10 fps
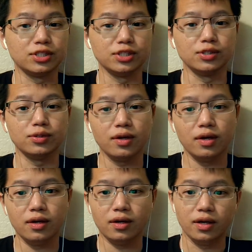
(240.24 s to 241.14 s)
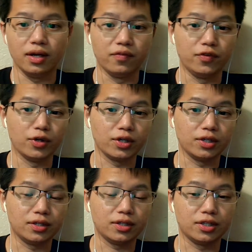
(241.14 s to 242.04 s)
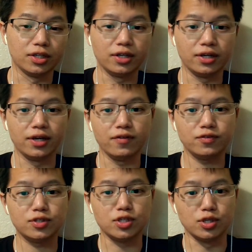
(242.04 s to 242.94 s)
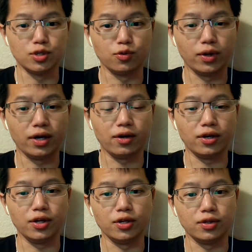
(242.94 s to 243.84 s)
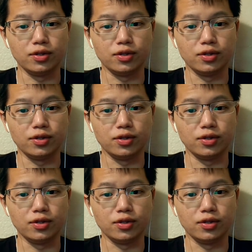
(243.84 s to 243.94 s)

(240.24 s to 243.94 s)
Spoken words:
you. And if you're good enough to where you